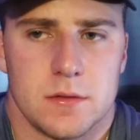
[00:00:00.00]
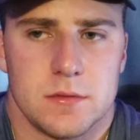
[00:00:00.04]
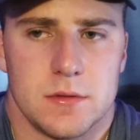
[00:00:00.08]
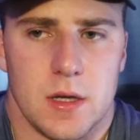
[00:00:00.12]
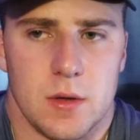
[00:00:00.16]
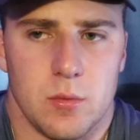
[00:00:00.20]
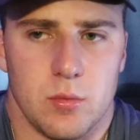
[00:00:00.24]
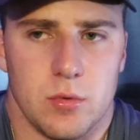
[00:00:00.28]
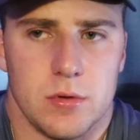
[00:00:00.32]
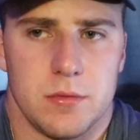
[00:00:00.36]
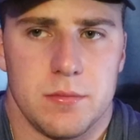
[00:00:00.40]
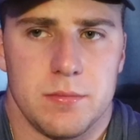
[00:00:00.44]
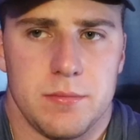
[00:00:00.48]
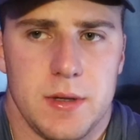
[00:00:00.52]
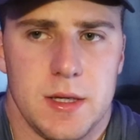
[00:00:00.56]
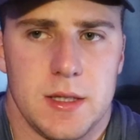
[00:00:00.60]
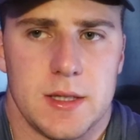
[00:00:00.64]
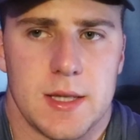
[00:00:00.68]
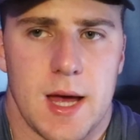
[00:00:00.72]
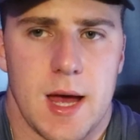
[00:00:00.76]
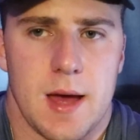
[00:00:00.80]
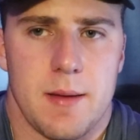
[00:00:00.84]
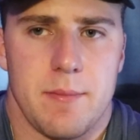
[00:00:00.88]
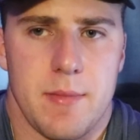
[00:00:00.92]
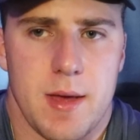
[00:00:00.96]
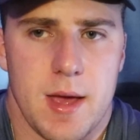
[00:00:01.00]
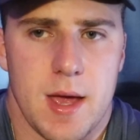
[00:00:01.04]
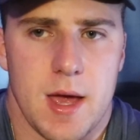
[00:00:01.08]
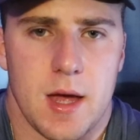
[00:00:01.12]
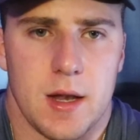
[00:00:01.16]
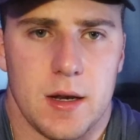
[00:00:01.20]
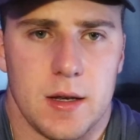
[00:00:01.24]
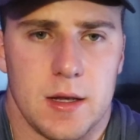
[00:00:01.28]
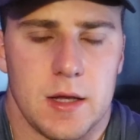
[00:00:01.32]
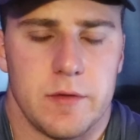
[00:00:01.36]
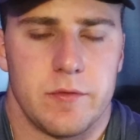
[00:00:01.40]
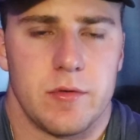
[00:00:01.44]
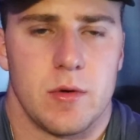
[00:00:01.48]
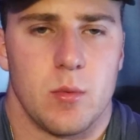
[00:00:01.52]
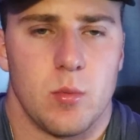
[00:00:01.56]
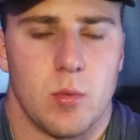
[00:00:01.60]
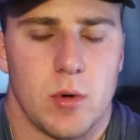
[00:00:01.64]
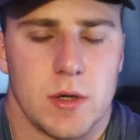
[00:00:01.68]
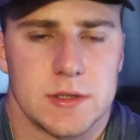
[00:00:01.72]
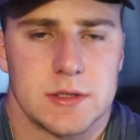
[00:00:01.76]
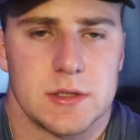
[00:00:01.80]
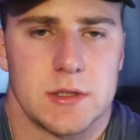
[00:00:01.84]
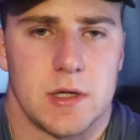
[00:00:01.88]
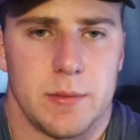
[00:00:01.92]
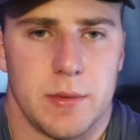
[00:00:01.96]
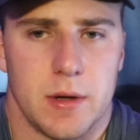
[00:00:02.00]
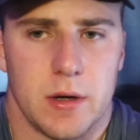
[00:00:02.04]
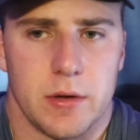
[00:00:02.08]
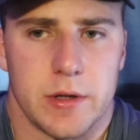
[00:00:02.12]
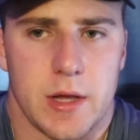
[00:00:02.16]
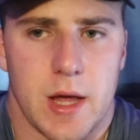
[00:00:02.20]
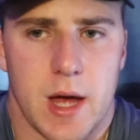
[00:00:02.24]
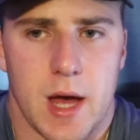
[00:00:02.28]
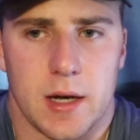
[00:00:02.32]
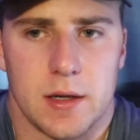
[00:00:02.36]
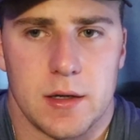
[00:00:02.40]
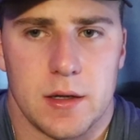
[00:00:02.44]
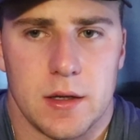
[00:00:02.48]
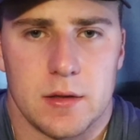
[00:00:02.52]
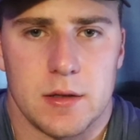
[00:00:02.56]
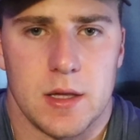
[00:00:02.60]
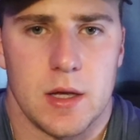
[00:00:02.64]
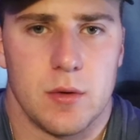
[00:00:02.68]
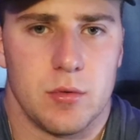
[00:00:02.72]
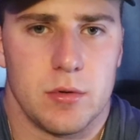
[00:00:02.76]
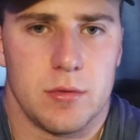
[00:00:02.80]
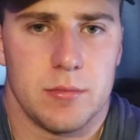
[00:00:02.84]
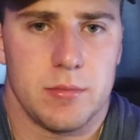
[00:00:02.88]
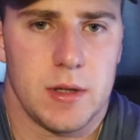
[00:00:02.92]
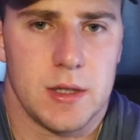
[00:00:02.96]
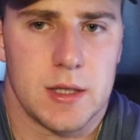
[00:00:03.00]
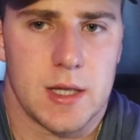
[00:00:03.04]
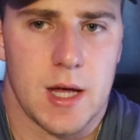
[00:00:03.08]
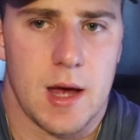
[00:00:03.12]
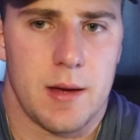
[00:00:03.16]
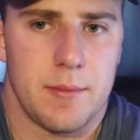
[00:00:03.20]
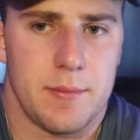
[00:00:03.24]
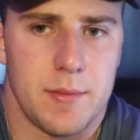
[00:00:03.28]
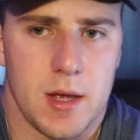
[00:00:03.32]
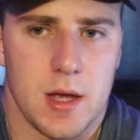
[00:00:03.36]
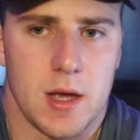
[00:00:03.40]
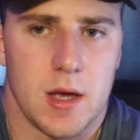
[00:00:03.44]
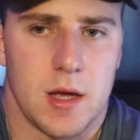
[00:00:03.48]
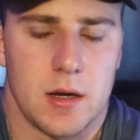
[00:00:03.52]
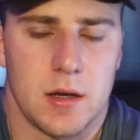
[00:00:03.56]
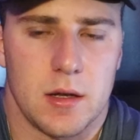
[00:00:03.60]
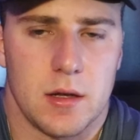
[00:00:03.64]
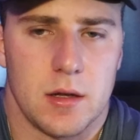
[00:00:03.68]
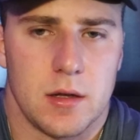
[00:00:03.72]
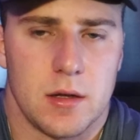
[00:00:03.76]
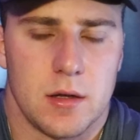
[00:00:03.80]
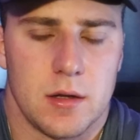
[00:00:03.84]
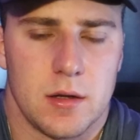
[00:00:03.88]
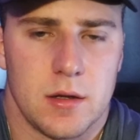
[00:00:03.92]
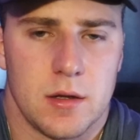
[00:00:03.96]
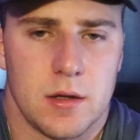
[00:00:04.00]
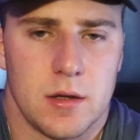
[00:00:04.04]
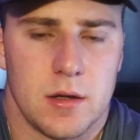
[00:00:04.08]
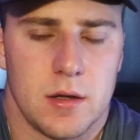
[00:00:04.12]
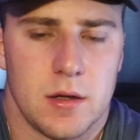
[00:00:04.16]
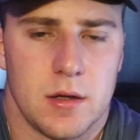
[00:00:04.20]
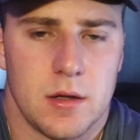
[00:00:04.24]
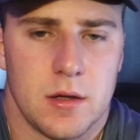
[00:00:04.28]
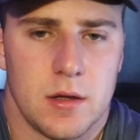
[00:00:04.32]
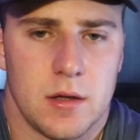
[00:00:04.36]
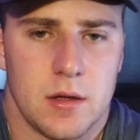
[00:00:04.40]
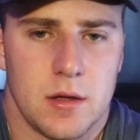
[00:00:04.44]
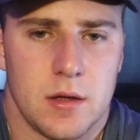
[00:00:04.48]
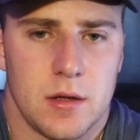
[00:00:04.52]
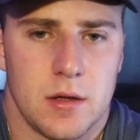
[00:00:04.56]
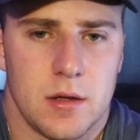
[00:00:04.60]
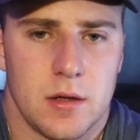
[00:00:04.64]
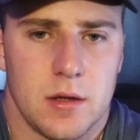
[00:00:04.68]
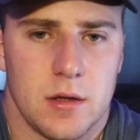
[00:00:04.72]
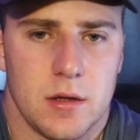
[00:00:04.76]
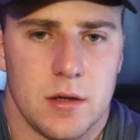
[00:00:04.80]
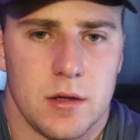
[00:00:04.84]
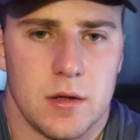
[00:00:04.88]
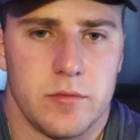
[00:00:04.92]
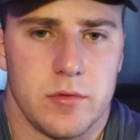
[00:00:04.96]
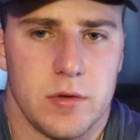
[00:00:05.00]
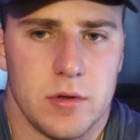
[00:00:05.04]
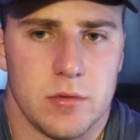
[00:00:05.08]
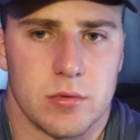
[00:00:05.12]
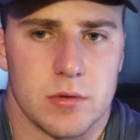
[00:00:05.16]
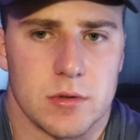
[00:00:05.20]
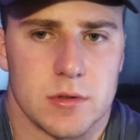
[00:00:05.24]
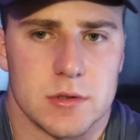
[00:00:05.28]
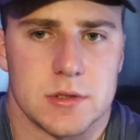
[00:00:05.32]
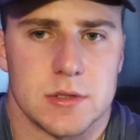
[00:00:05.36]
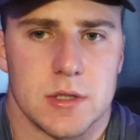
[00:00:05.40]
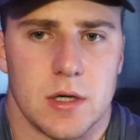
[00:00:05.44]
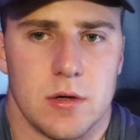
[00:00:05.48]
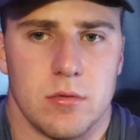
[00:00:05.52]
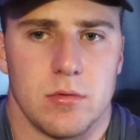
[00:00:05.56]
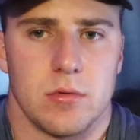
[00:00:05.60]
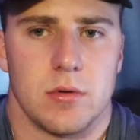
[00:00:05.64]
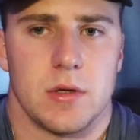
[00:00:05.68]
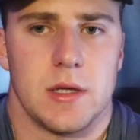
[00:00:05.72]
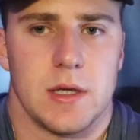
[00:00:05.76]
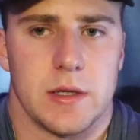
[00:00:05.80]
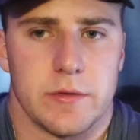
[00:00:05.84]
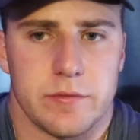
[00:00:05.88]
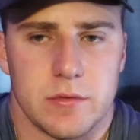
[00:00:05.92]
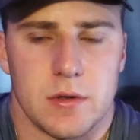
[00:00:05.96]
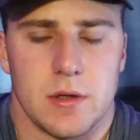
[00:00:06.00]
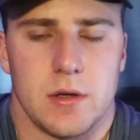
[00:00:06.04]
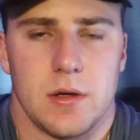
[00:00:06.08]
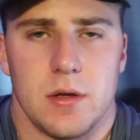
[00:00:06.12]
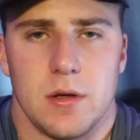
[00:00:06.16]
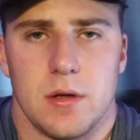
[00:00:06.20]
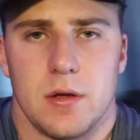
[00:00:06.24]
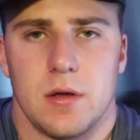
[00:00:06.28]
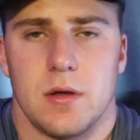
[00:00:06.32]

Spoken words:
They wouldn't be that mad if it wasn't about that. They wouldn't be that mad if you weren't so gifted.